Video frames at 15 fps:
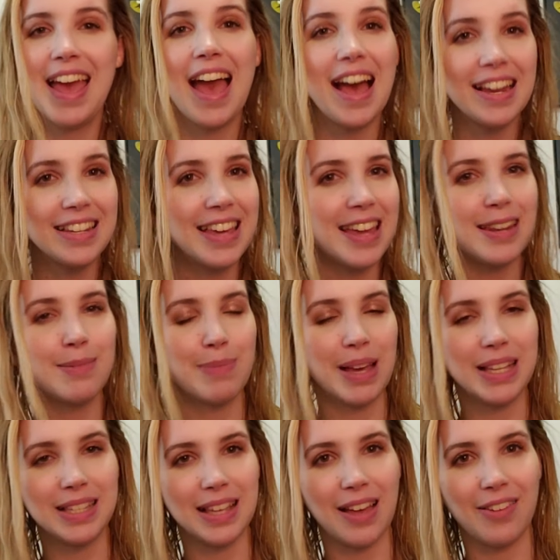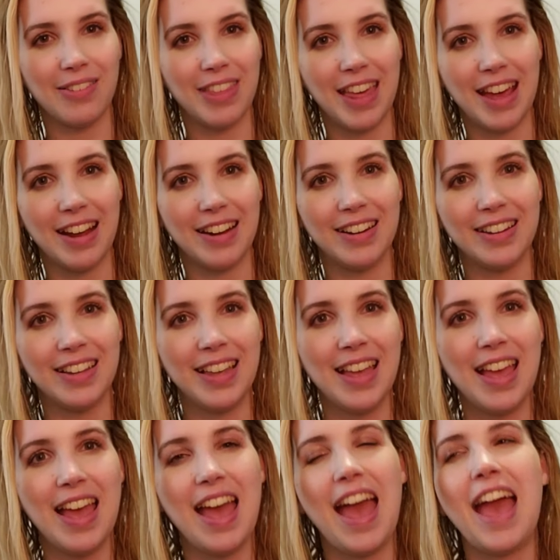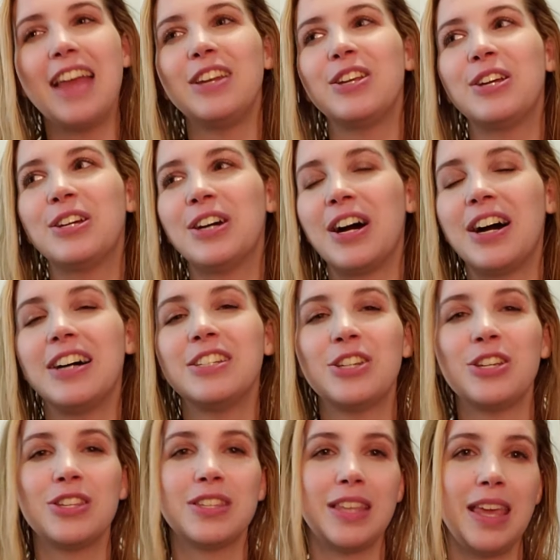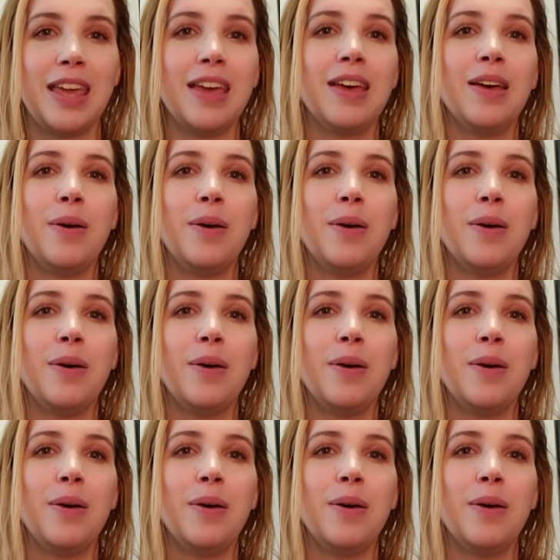and getting myself there and consciously